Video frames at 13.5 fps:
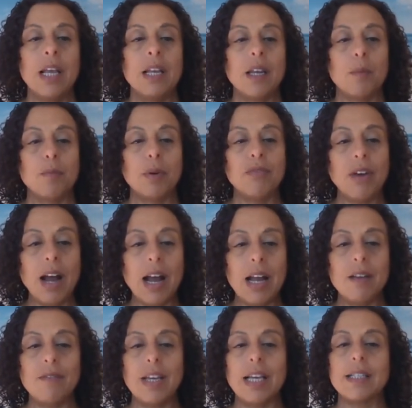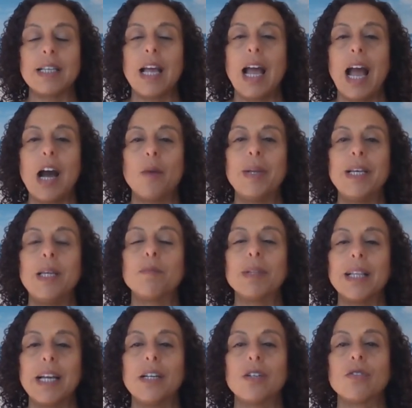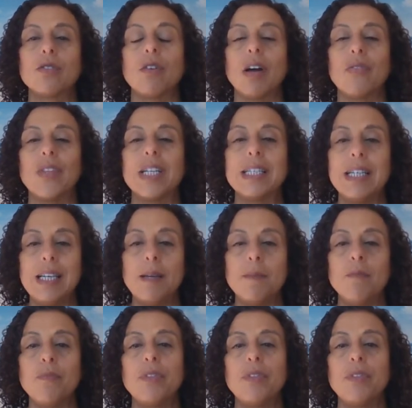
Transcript: Number 5 is how many players are on the team.